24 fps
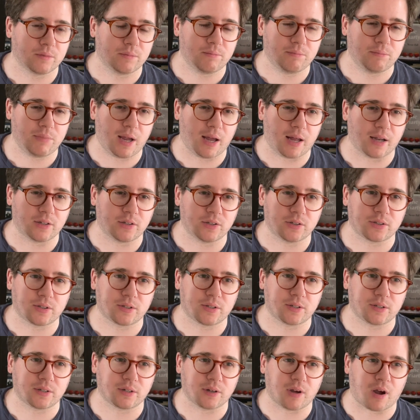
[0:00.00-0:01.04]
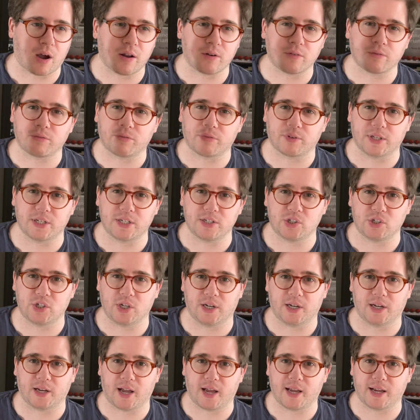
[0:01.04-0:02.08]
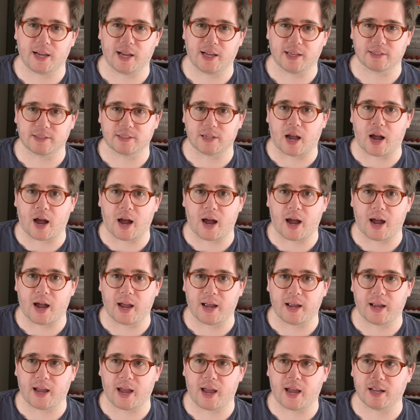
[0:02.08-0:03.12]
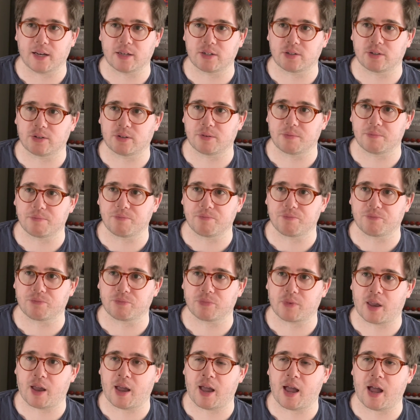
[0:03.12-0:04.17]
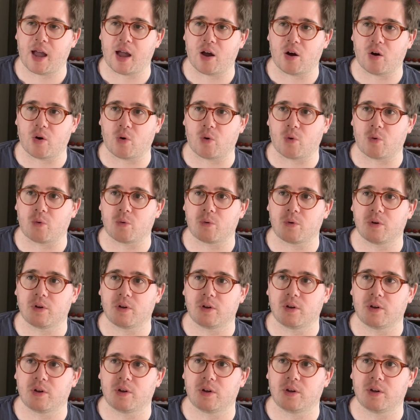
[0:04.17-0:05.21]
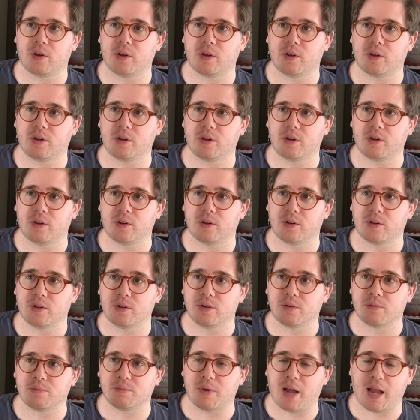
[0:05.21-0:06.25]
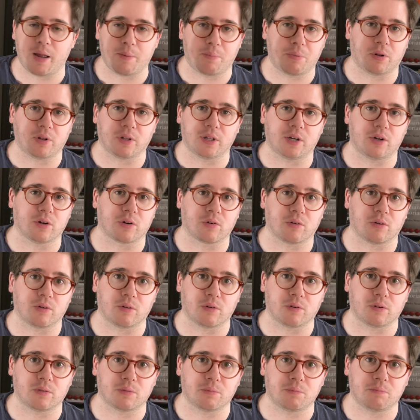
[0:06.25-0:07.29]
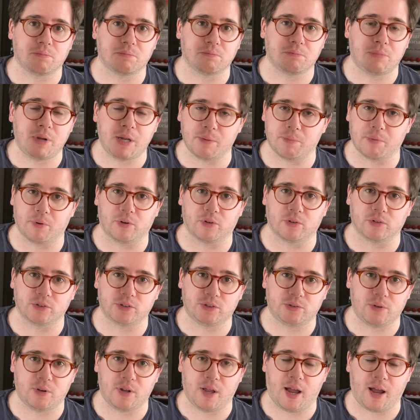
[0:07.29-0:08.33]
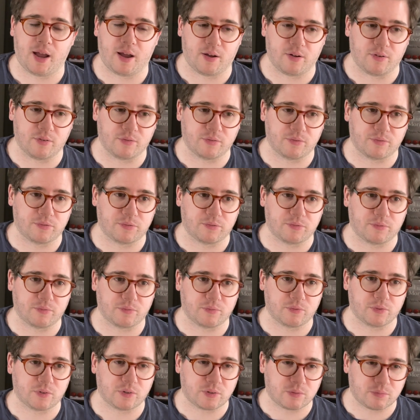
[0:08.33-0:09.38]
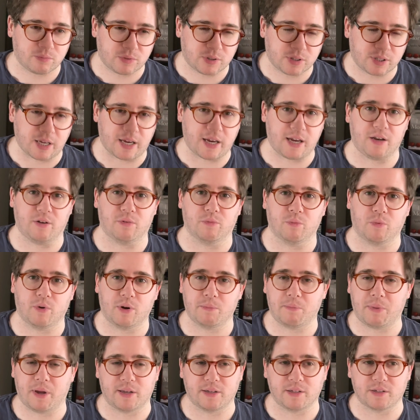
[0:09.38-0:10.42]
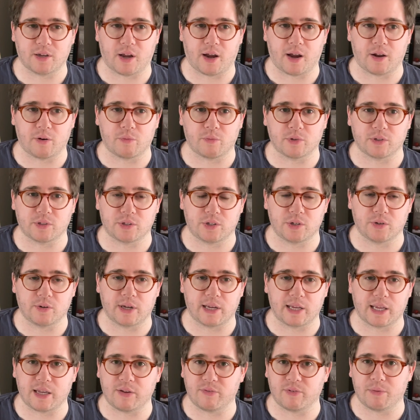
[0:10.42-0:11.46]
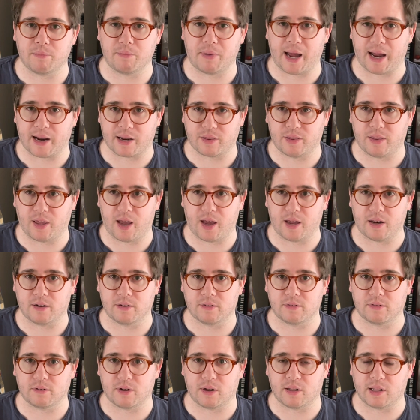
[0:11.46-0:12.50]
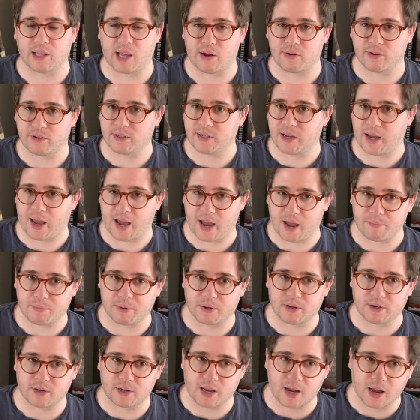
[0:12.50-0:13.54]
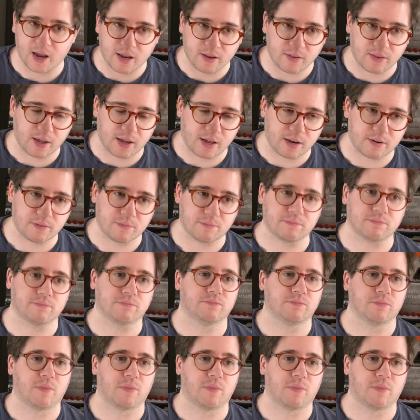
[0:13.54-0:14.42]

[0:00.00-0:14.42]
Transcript: yeah, just unflinching, I guess, eye at how apolitical people have seen what Ben Zion was doing even back then, allowed it to happen, and then